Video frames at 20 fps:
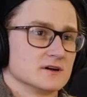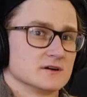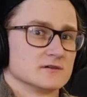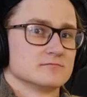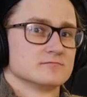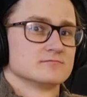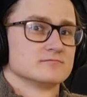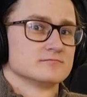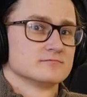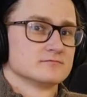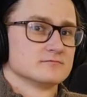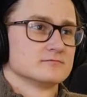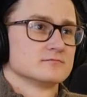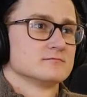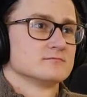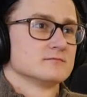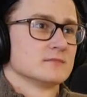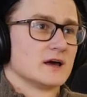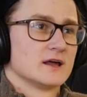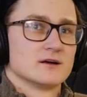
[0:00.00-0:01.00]
here. Yeah.
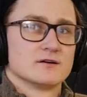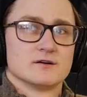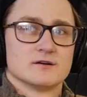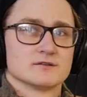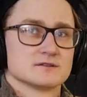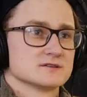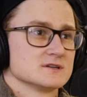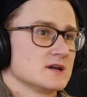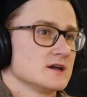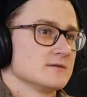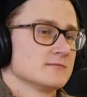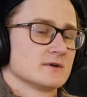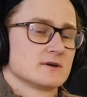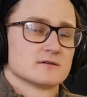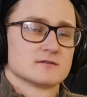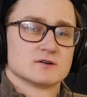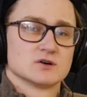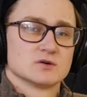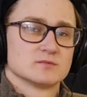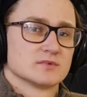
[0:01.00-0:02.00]
I don't know his name. I
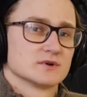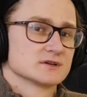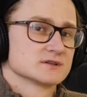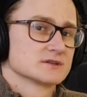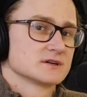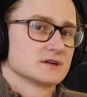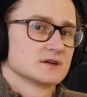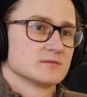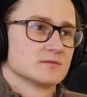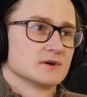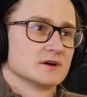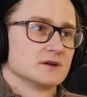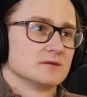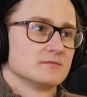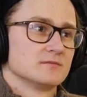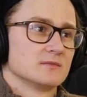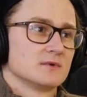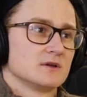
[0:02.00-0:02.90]
don't know him personally, but.